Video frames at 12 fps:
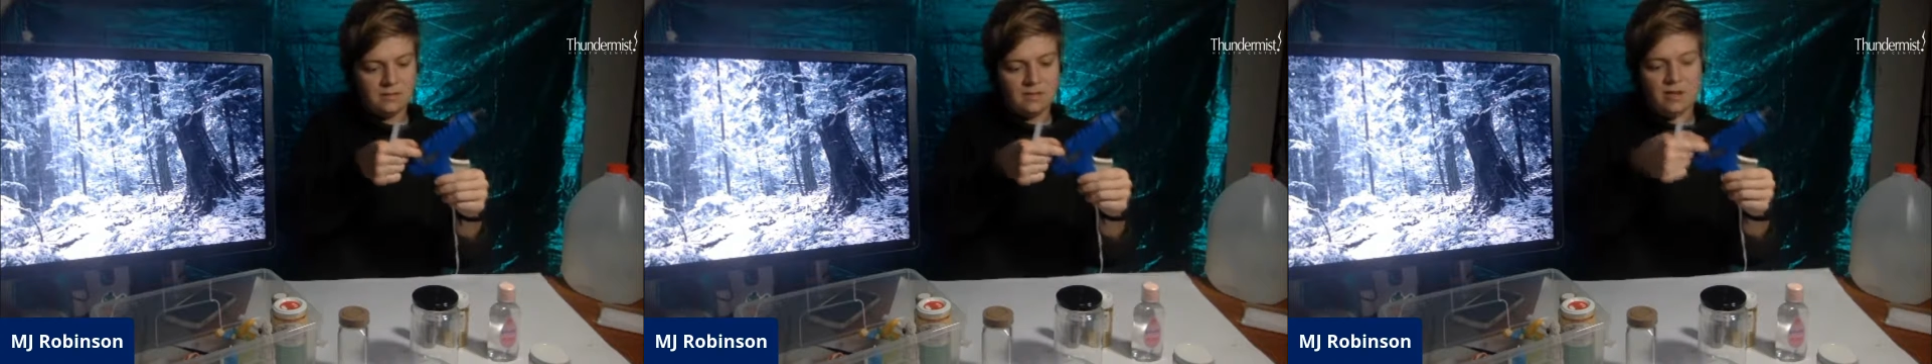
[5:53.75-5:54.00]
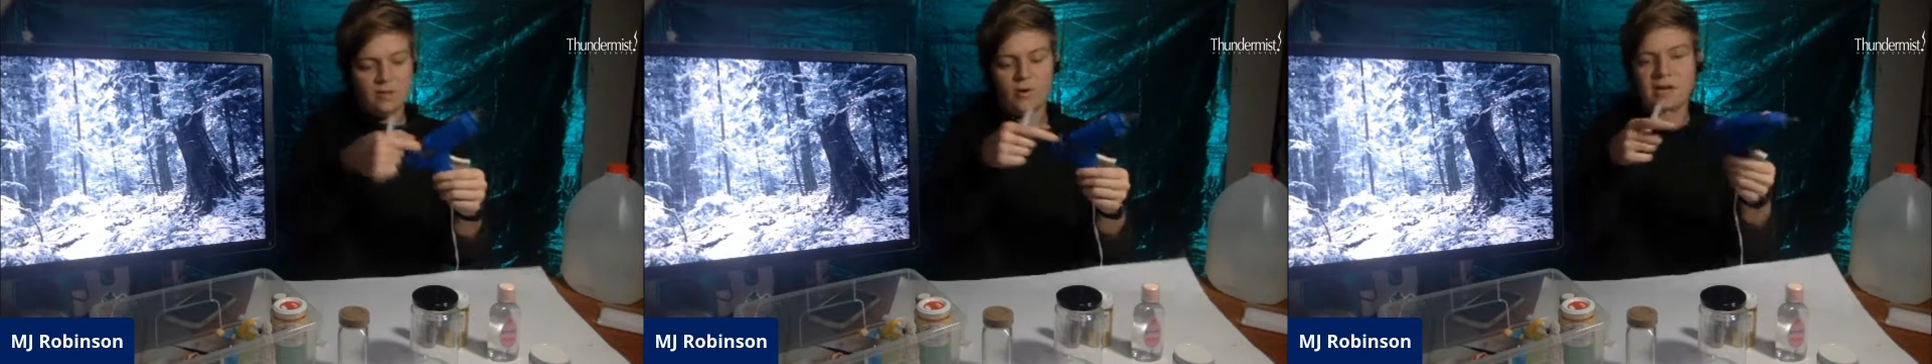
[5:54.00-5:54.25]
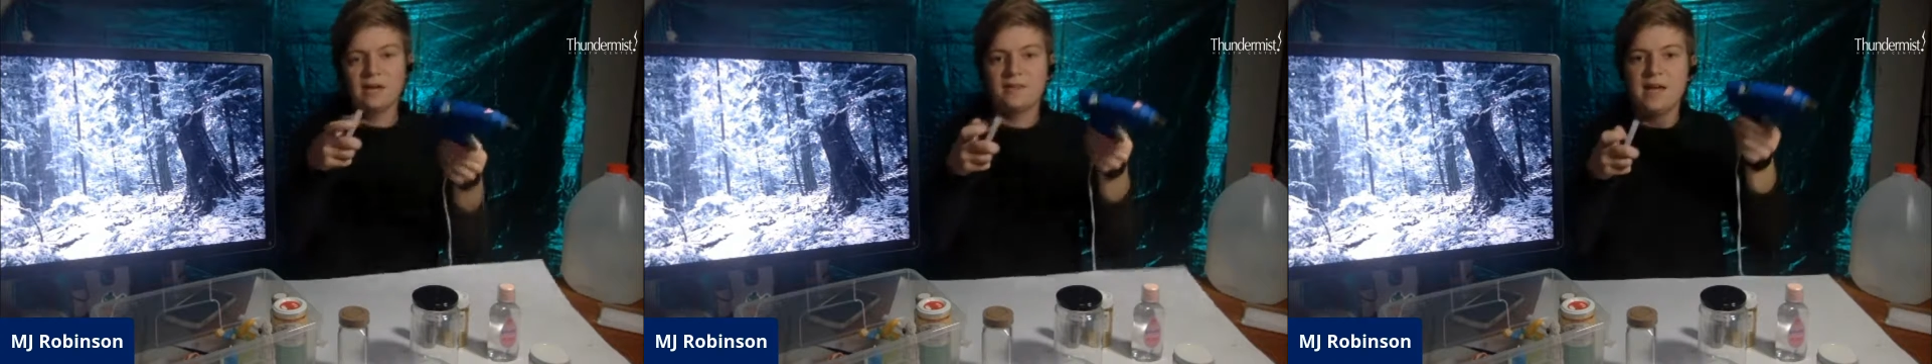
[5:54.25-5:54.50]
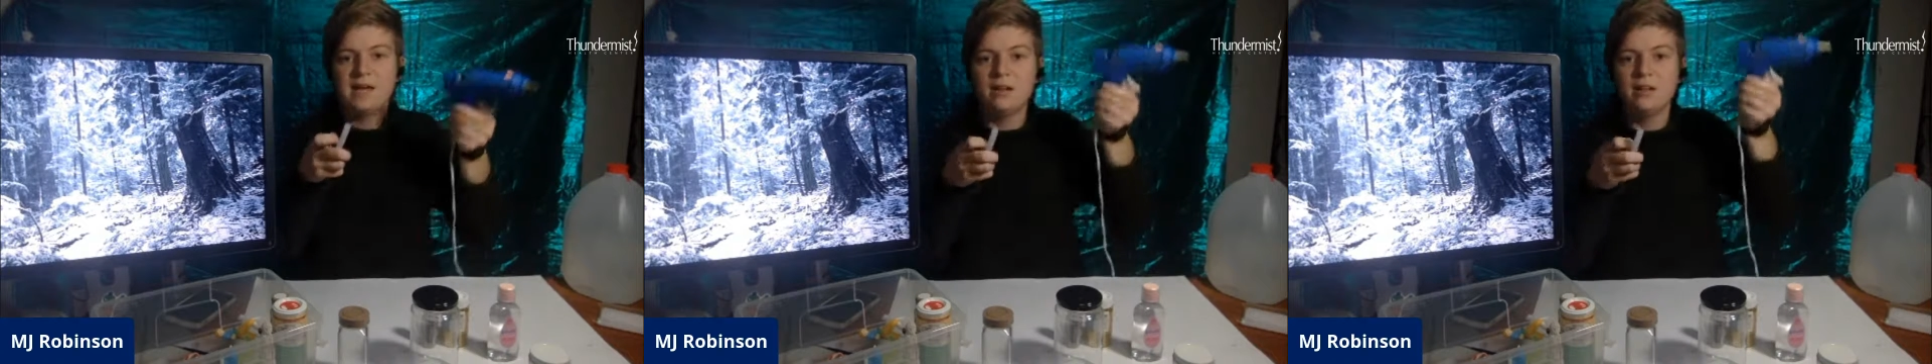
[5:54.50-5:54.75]
I'll work on
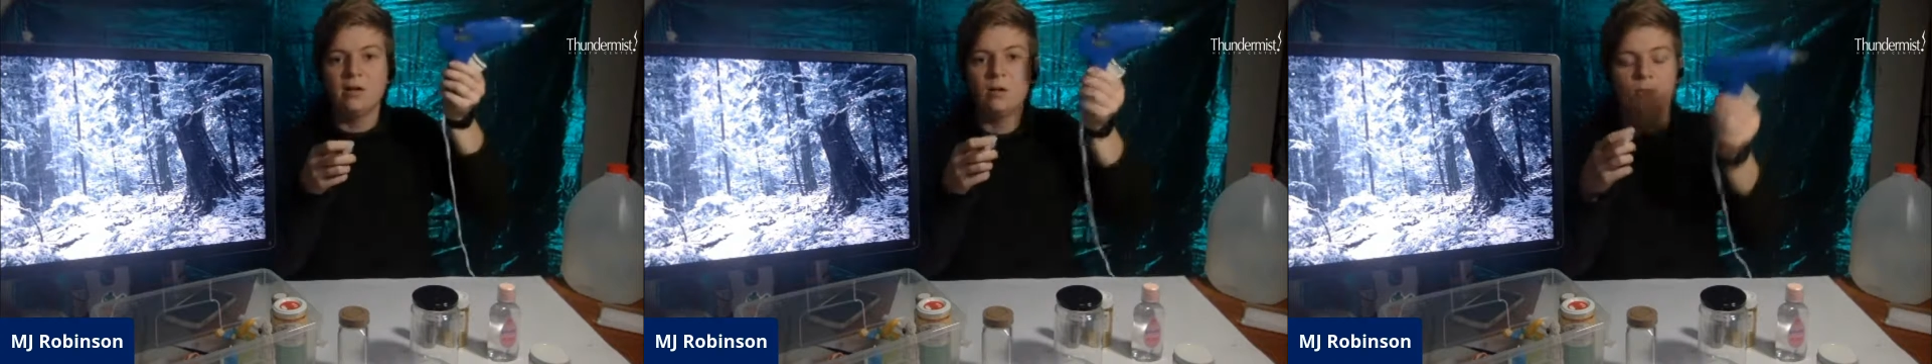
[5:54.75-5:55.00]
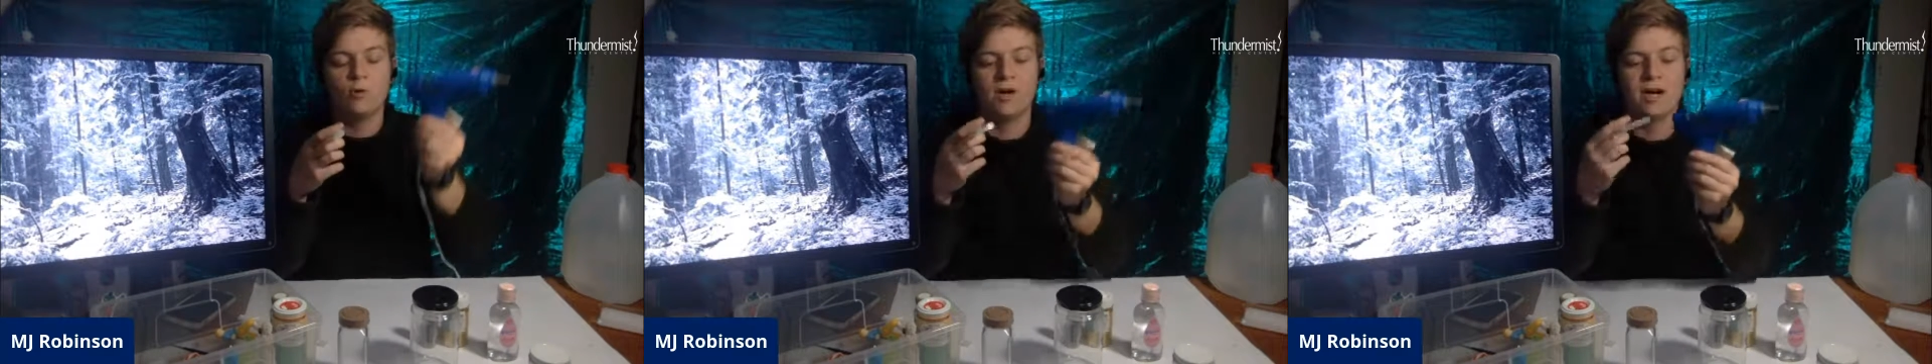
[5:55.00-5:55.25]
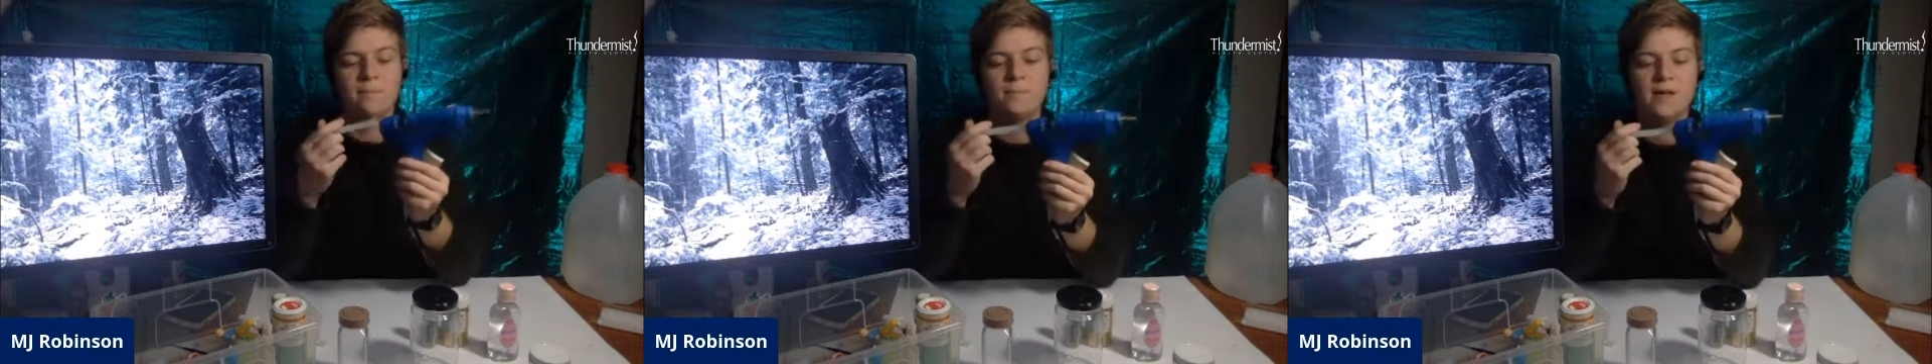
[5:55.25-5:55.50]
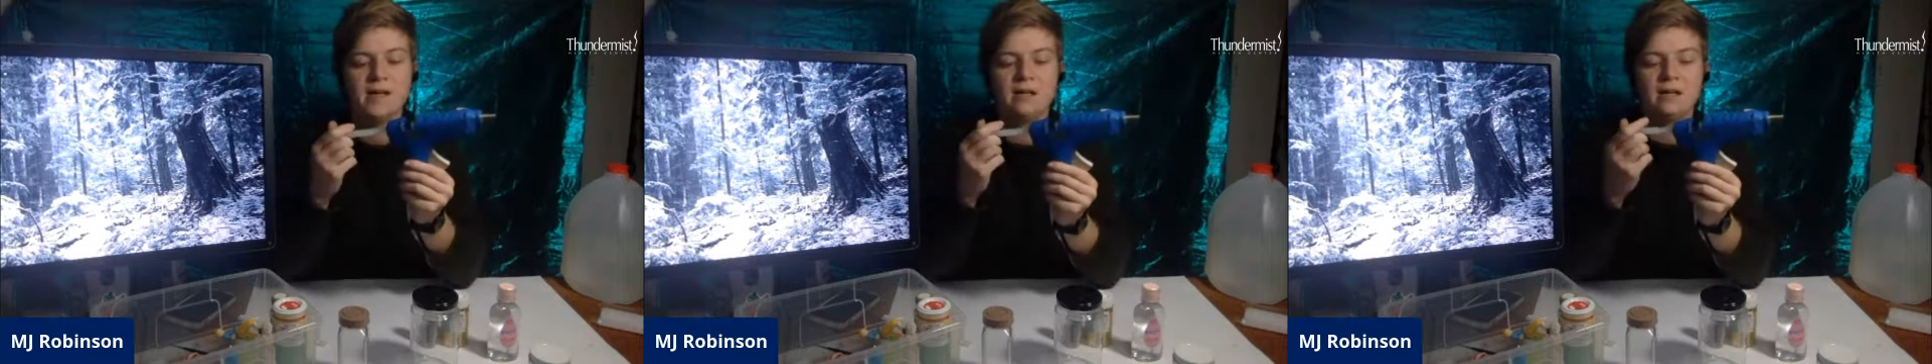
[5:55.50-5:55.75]
that a little more,
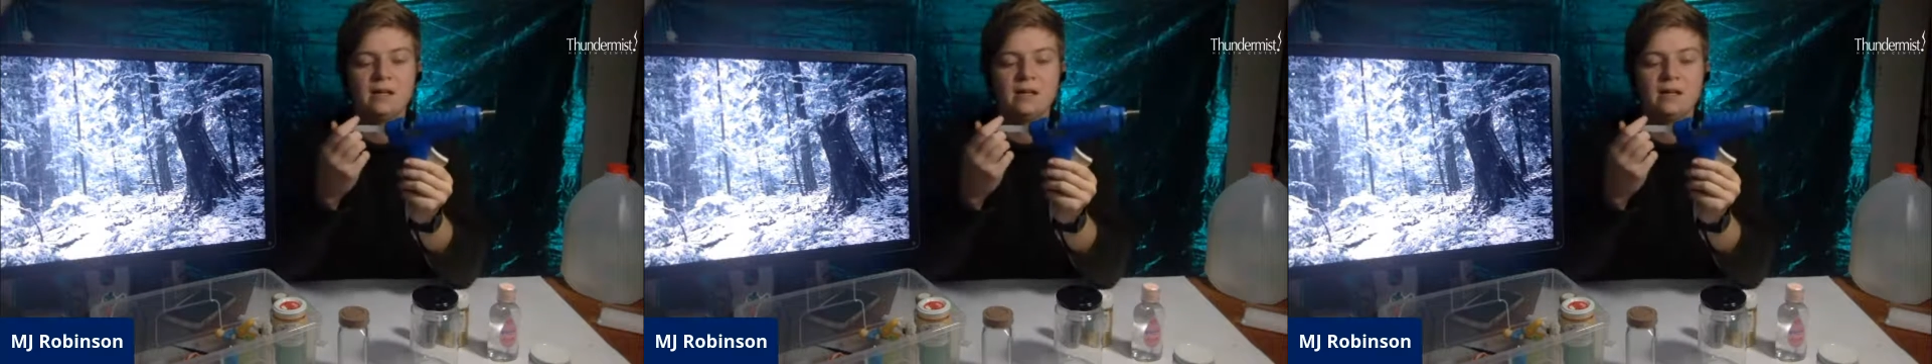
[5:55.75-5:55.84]
but